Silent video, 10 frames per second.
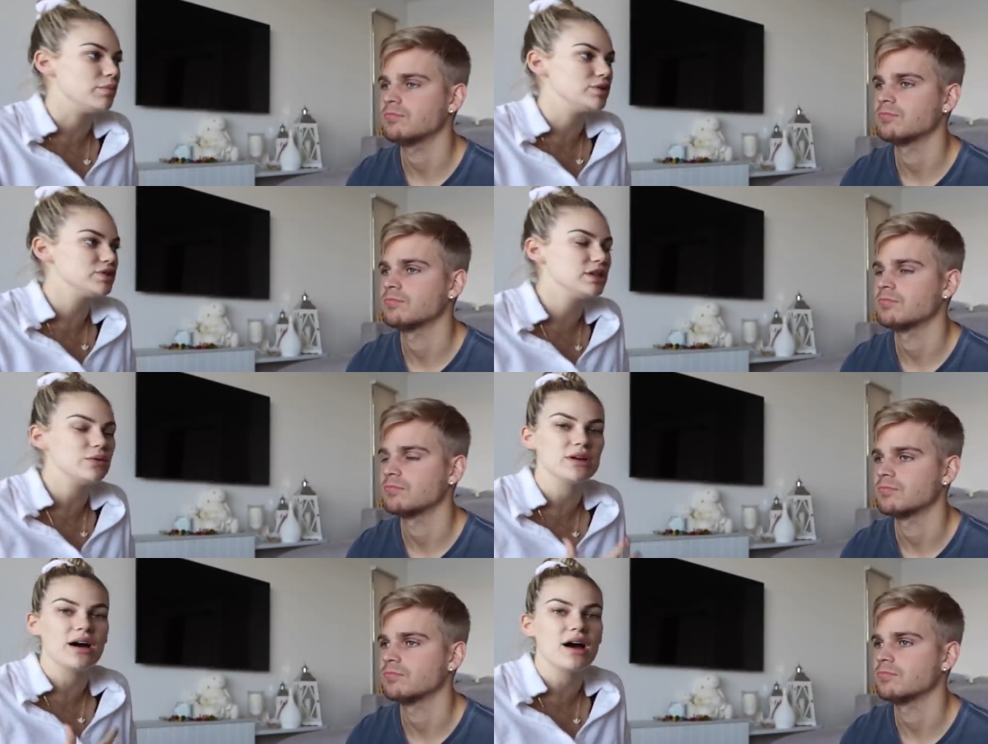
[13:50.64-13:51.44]
Speaker 1: pushing
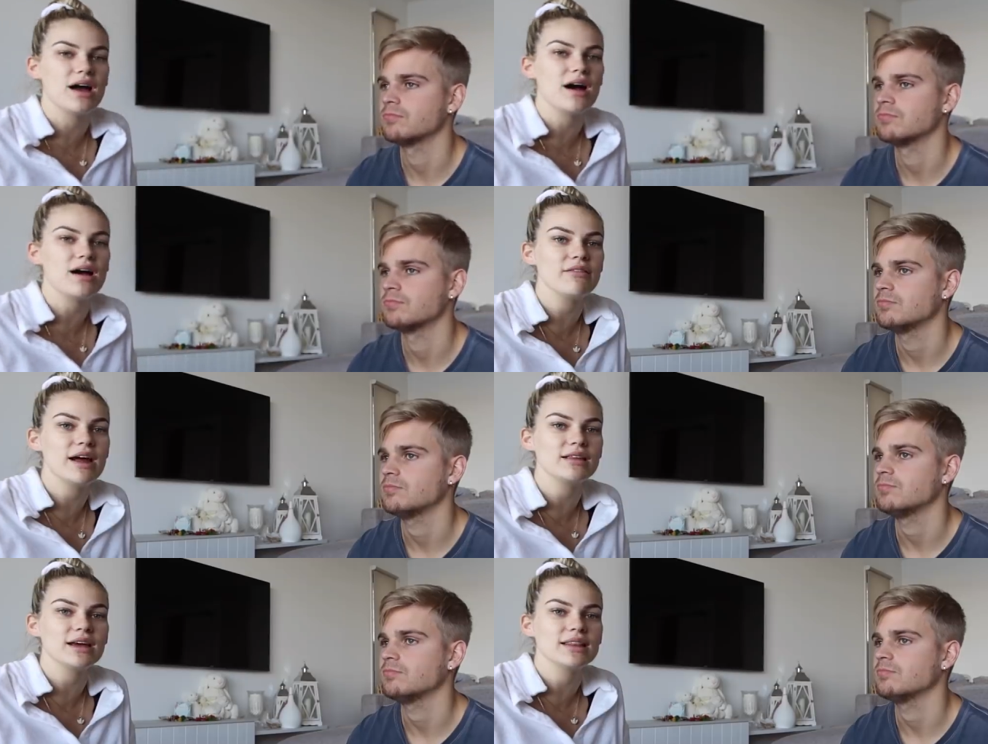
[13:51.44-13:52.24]
with a high heart
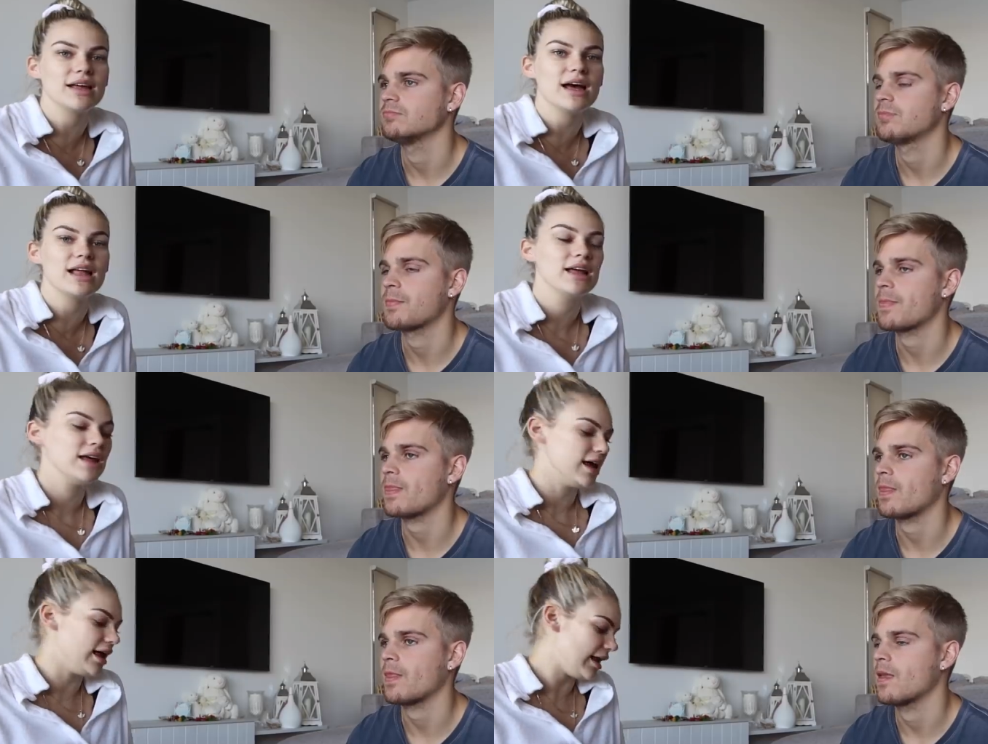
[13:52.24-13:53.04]
rate like that,
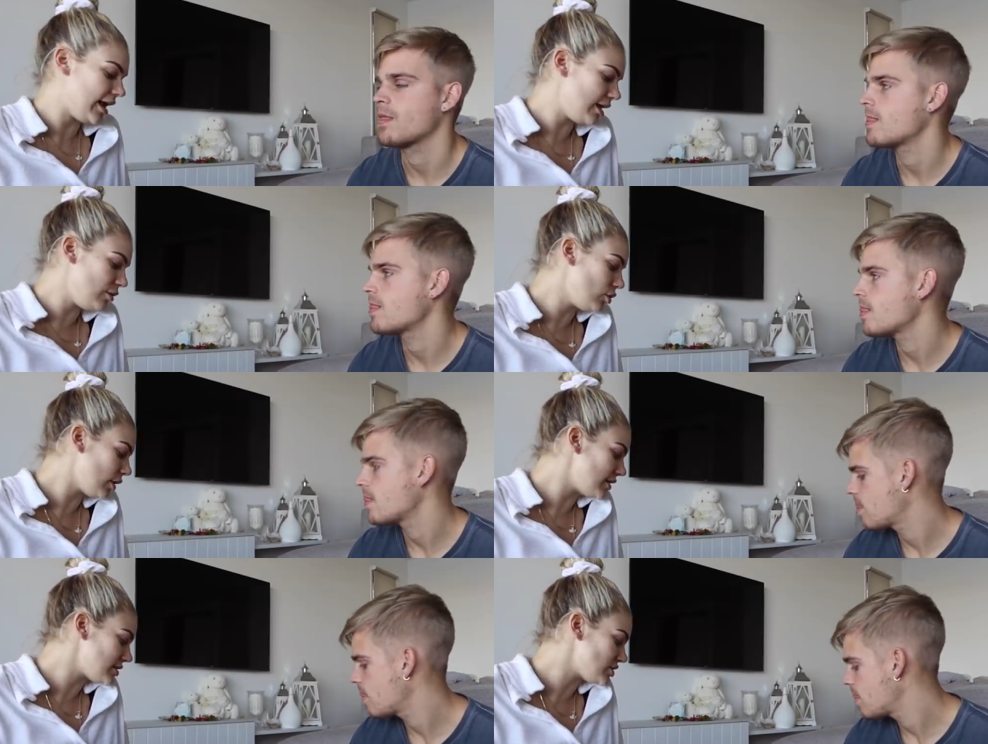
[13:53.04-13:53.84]
and he will
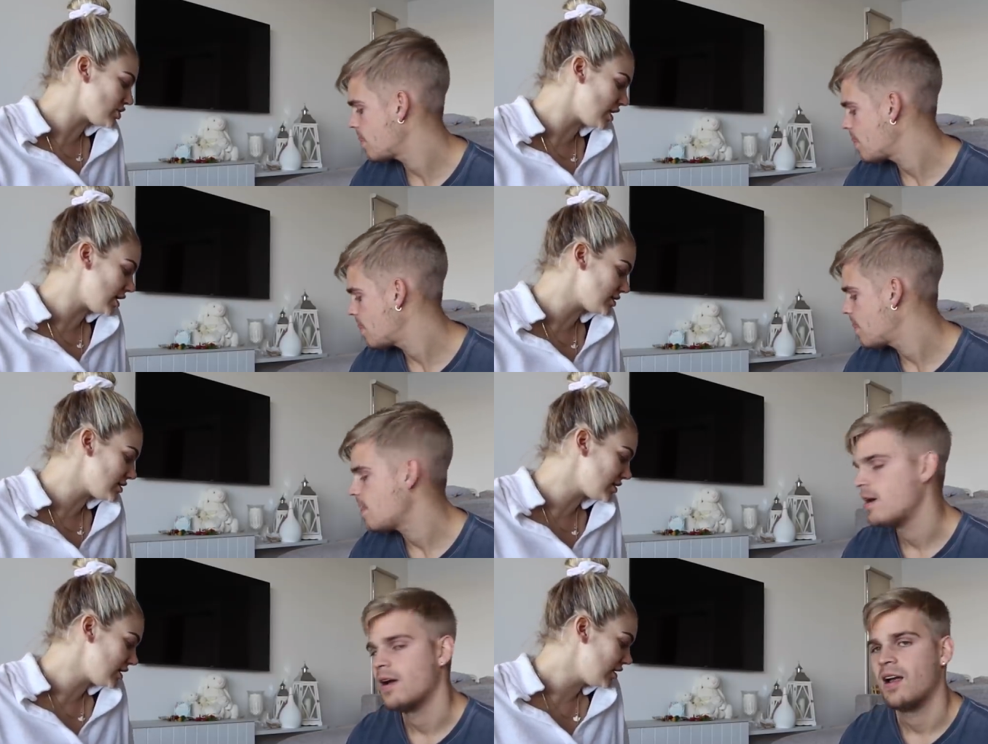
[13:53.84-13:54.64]
get
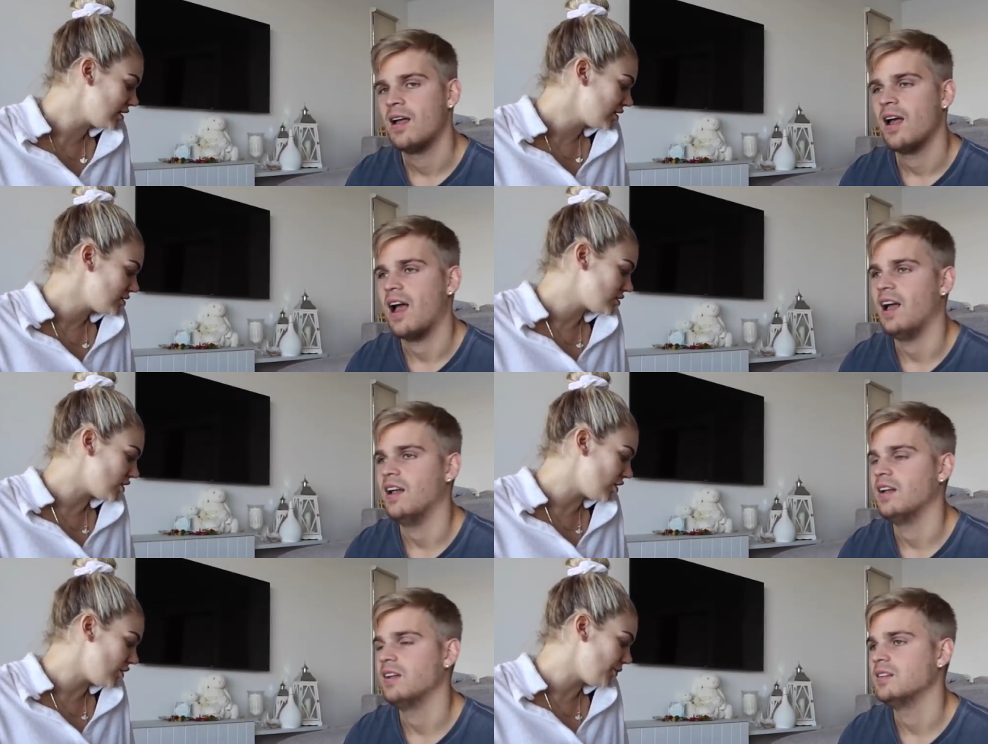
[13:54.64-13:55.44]
distressed.
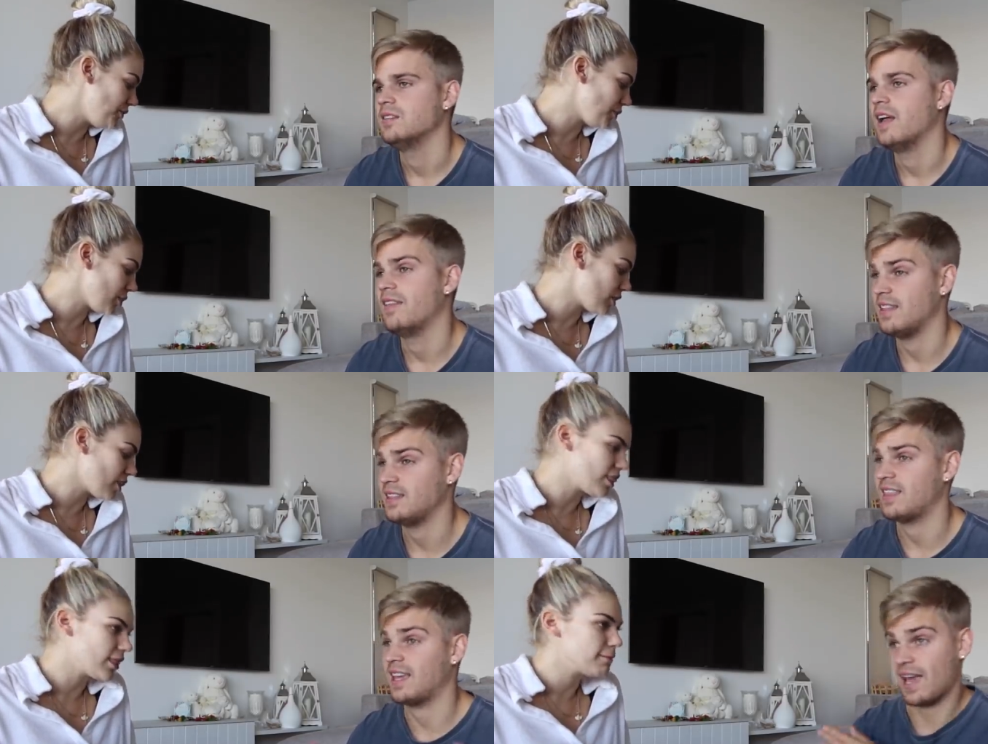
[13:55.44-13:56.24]
Speaker 2: So. And
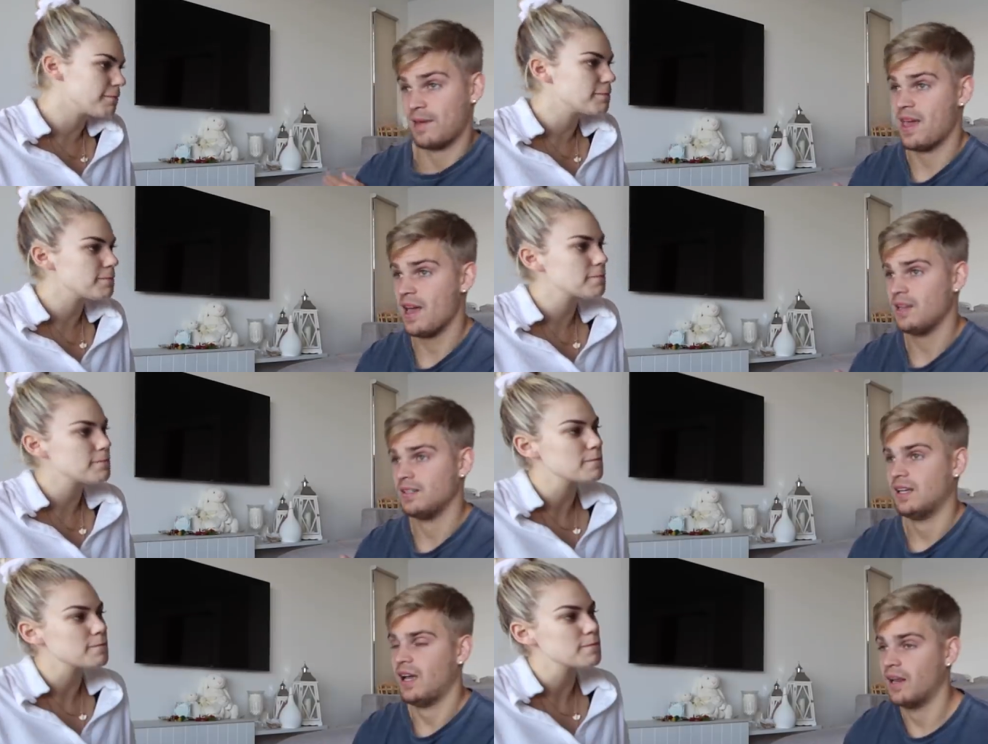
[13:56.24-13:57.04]
then they came
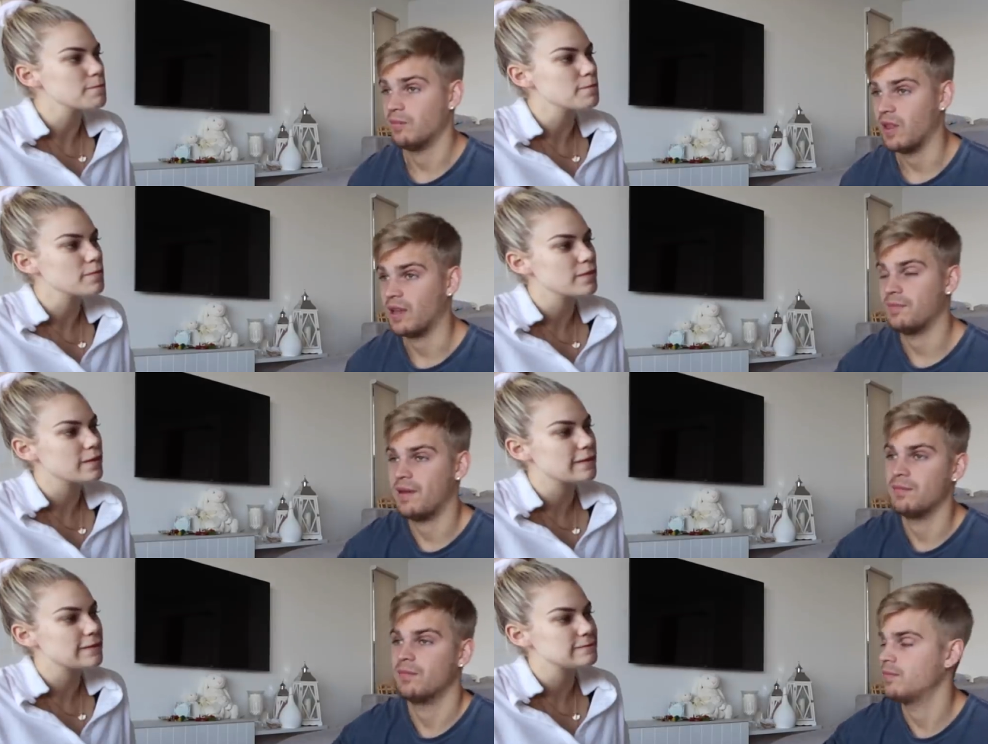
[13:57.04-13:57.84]
out and like
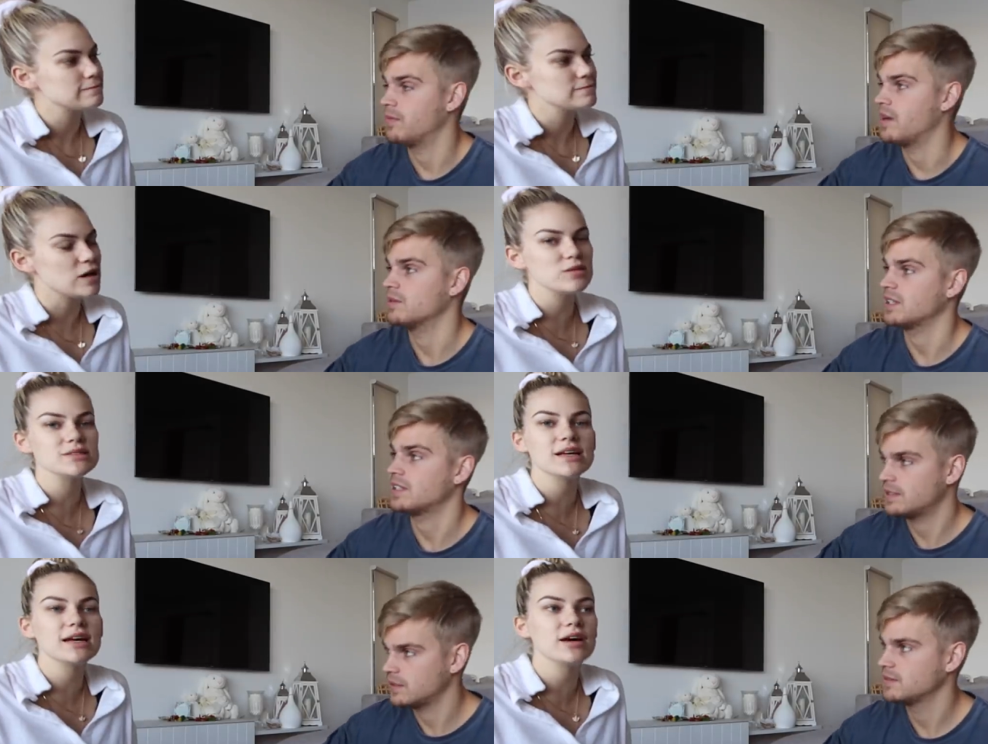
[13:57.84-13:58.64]
Maria. Was I
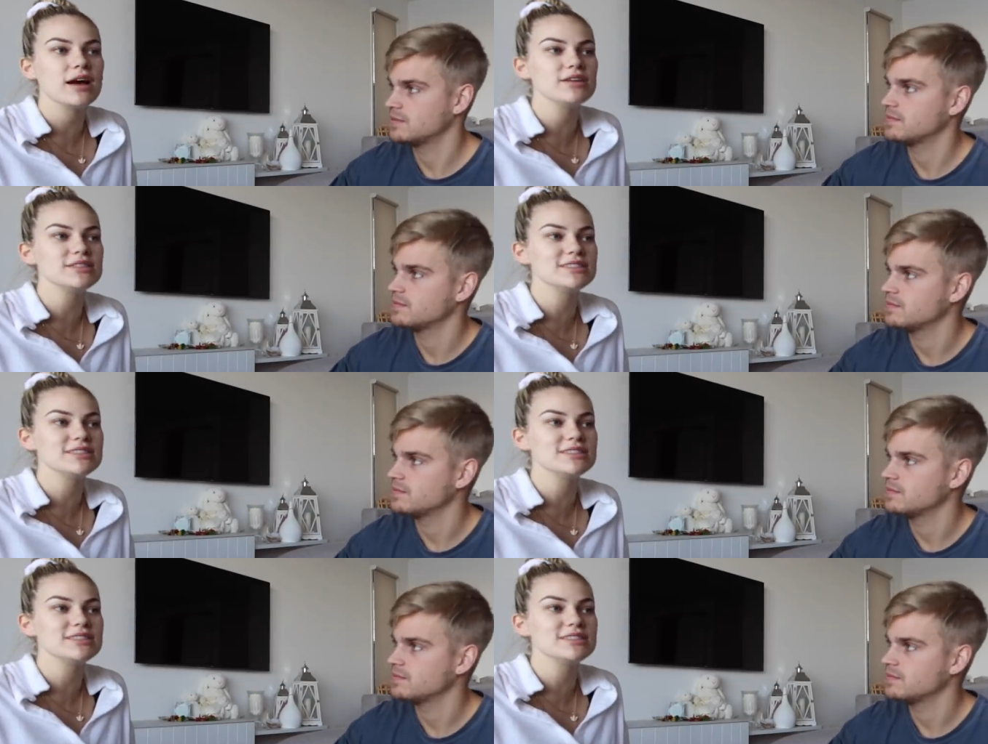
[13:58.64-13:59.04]
was
Speaker 1: like, like, "Are you